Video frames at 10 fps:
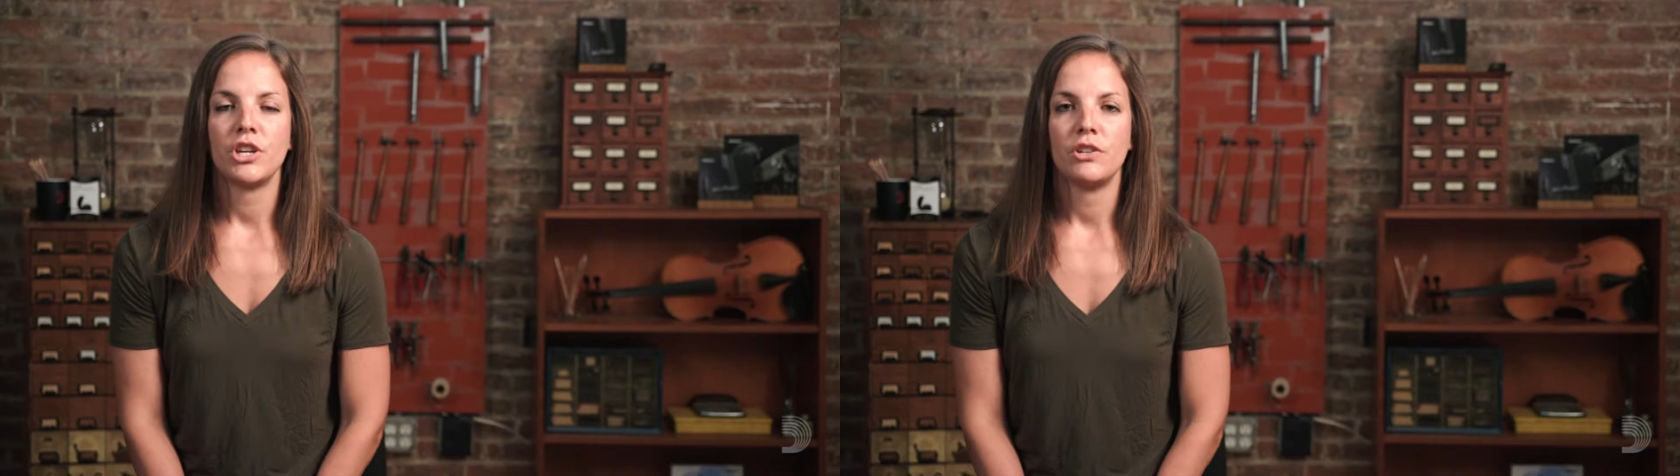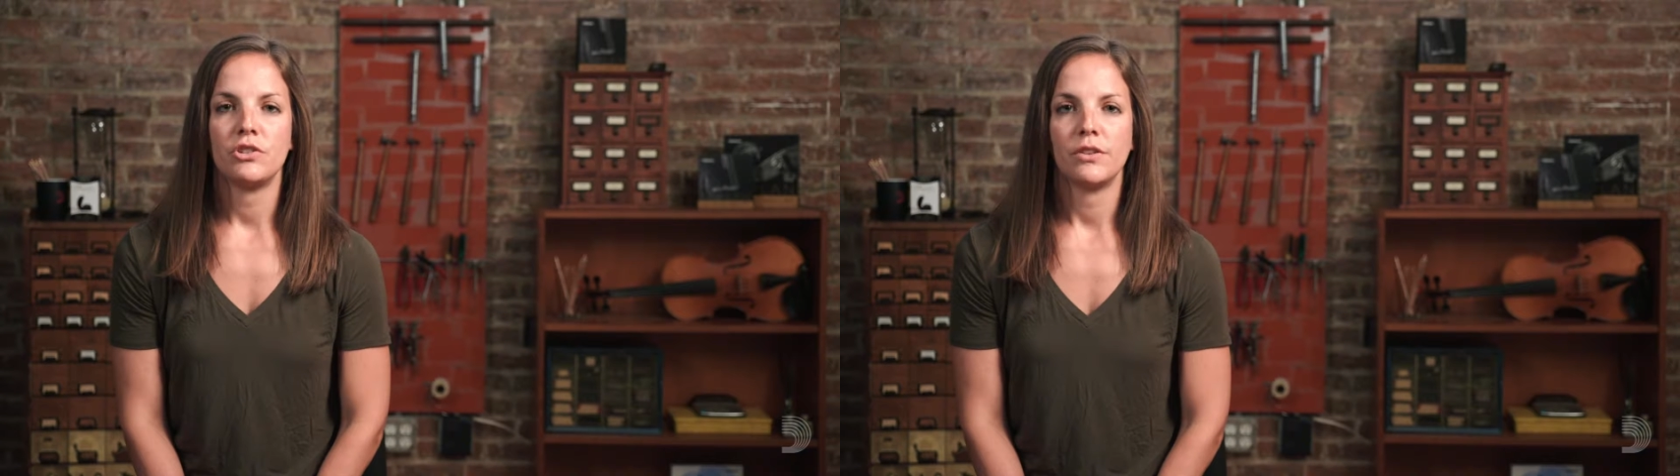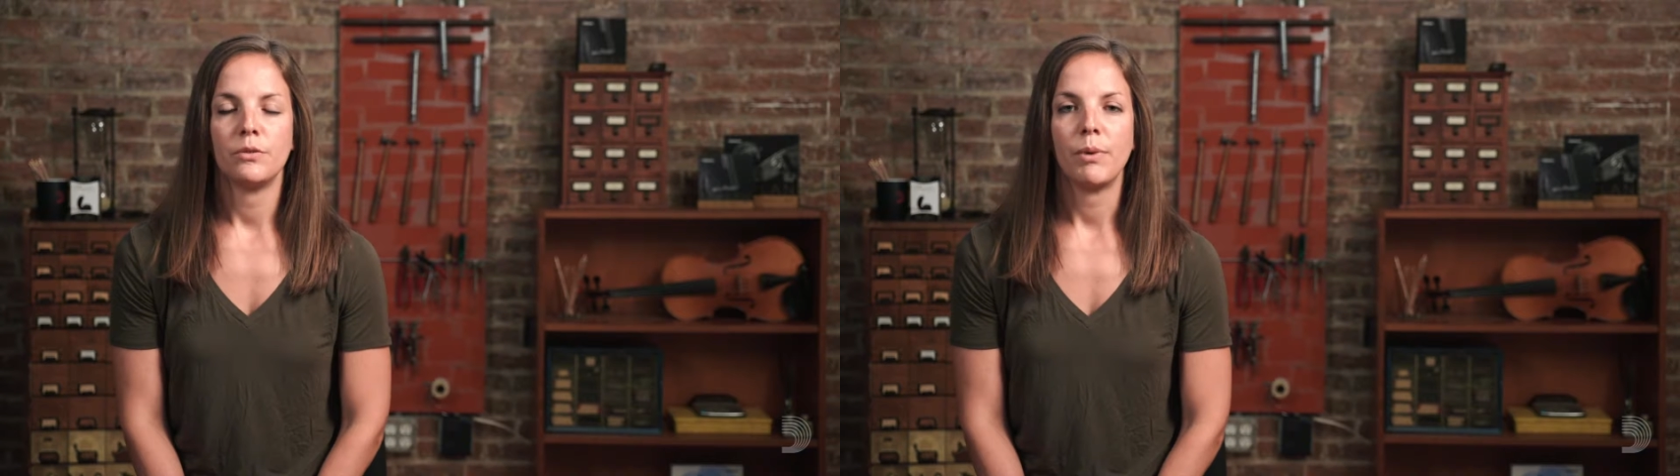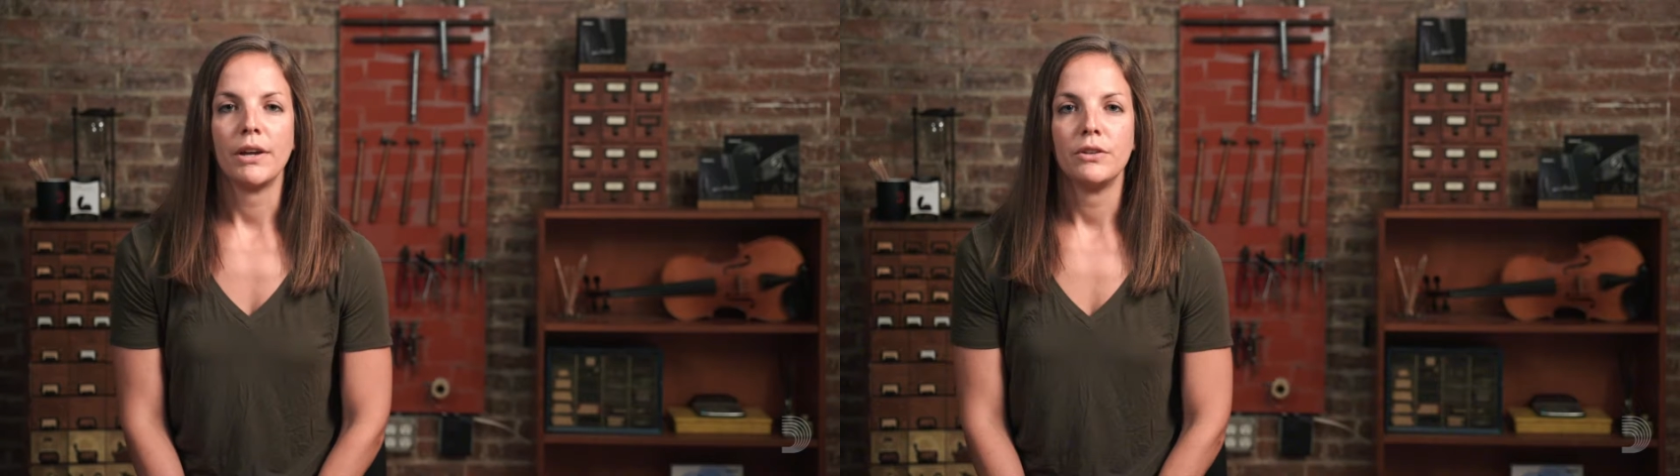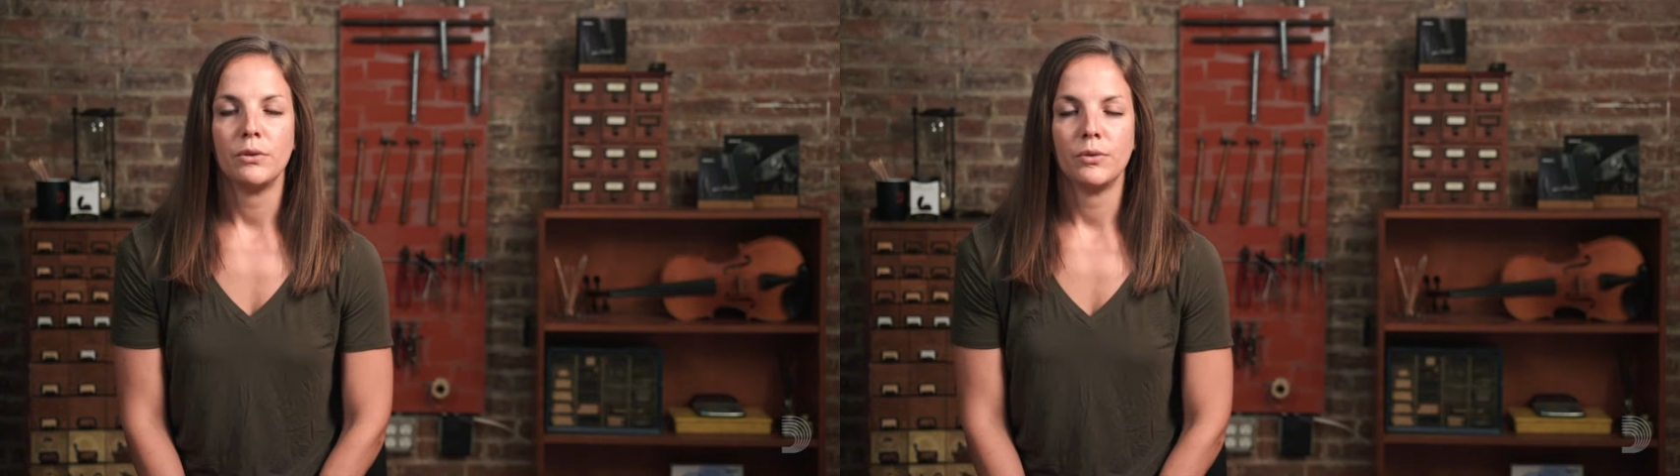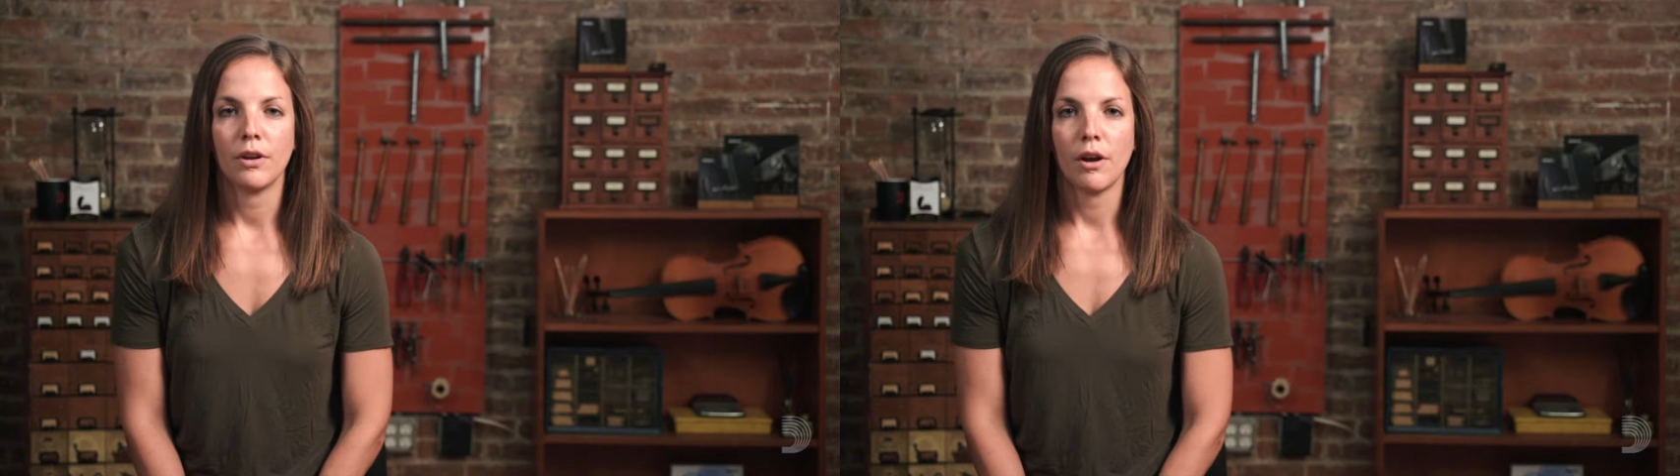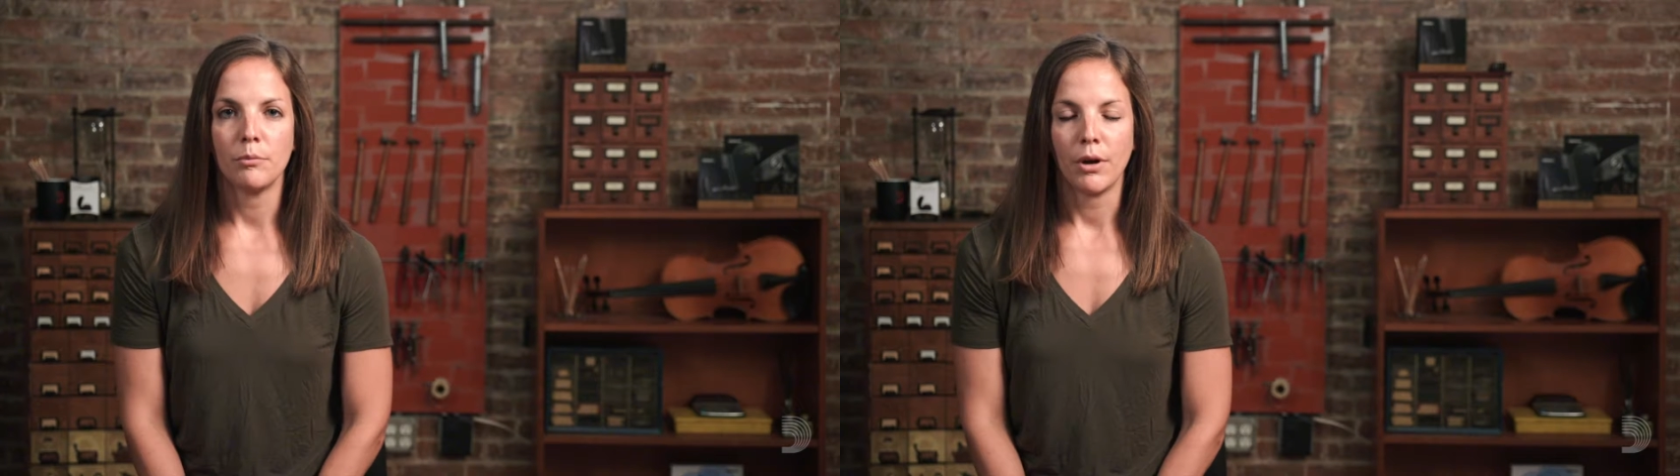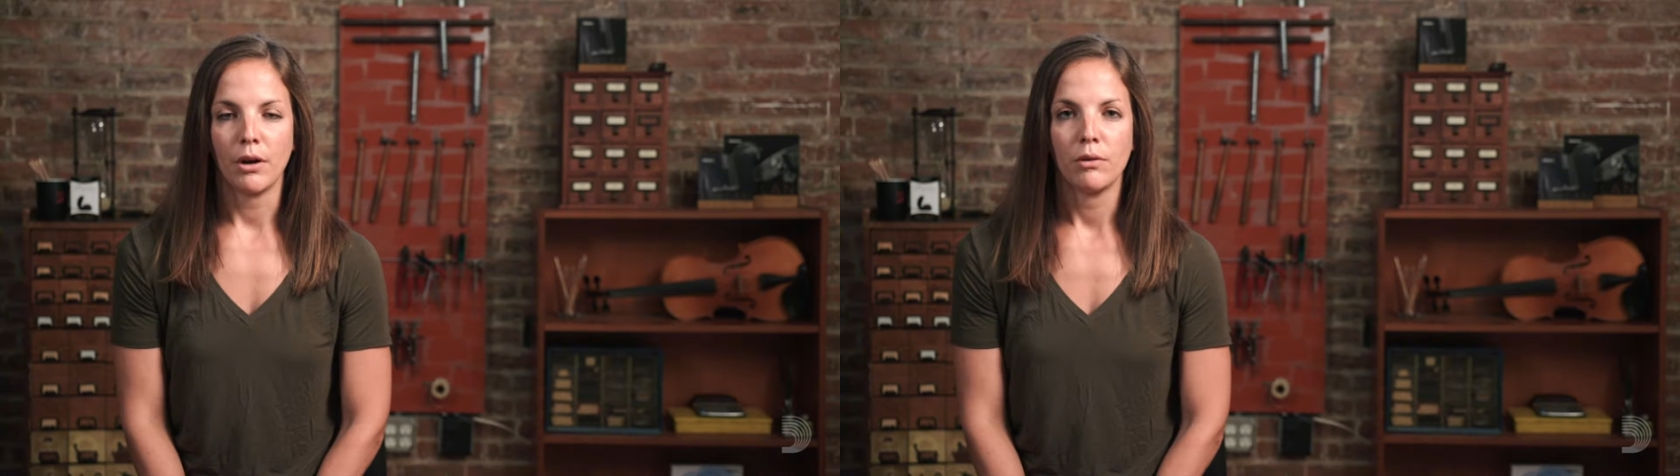changes by using our
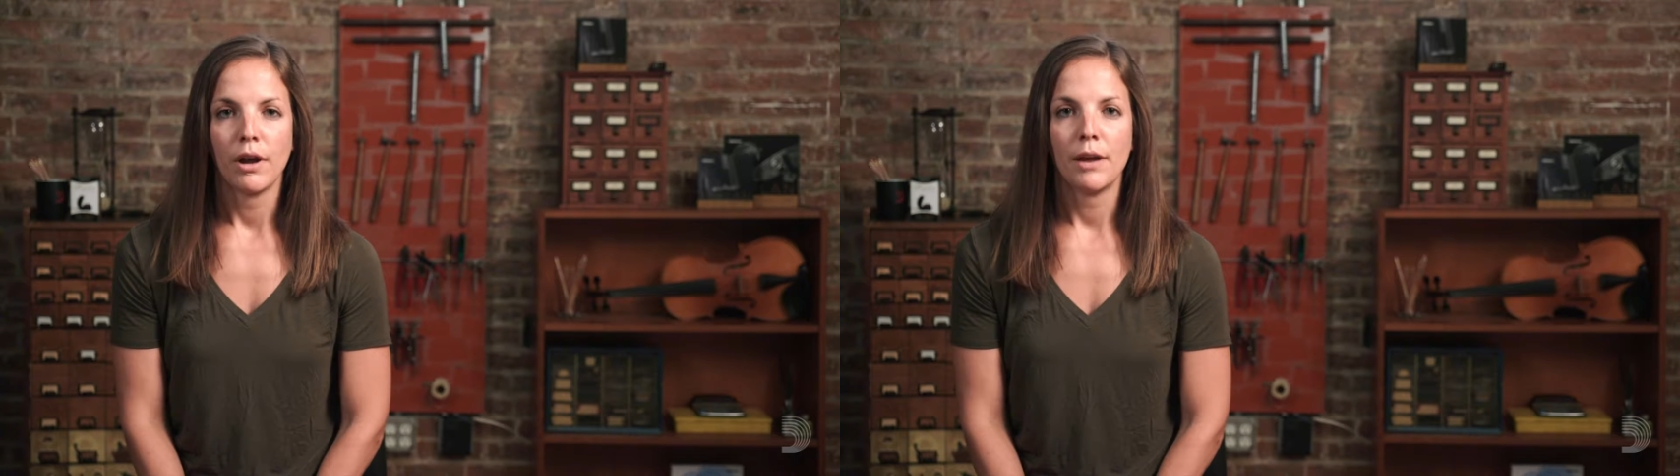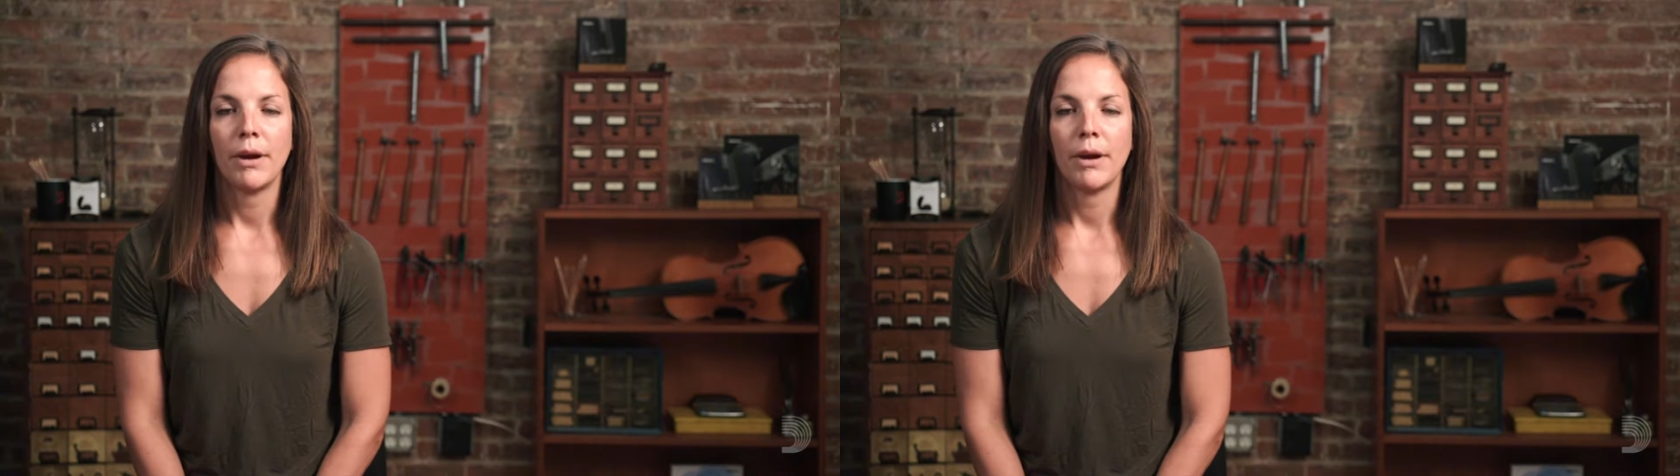bow